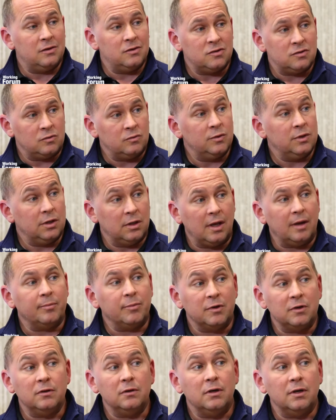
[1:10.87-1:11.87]
there's a real
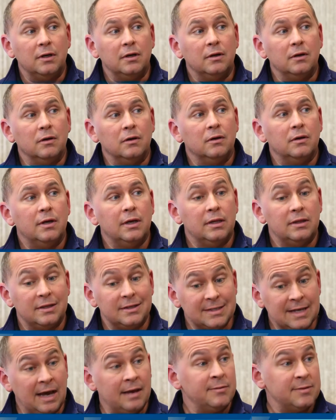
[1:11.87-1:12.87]
opportunity here, and
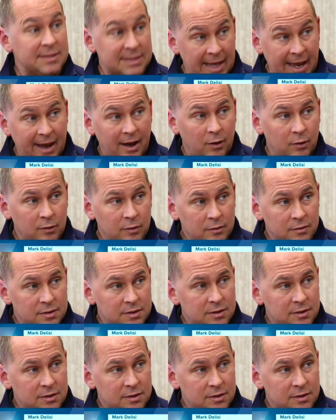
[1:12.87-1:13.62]
the time is now.